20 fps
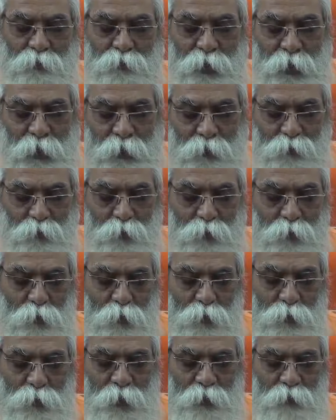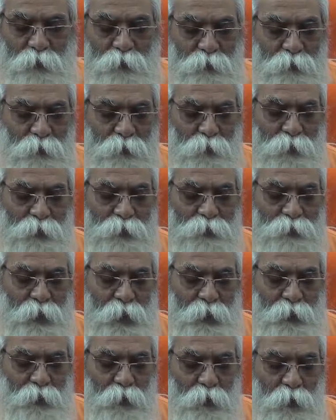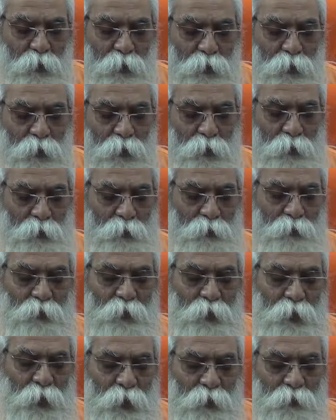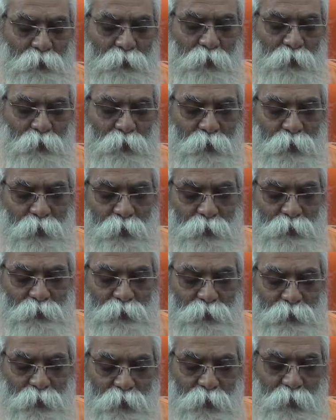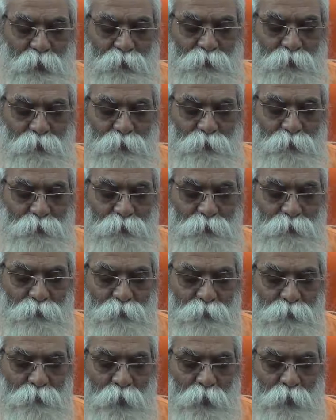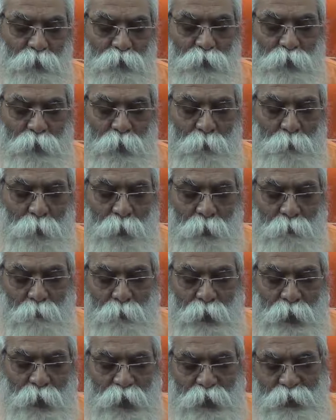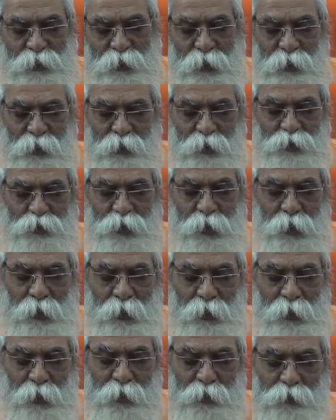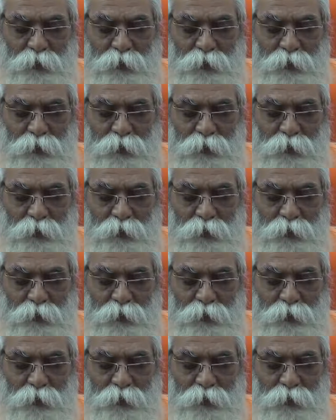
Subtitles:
try to know that inside God, they are the real seekers. So the Brahma is Akshara.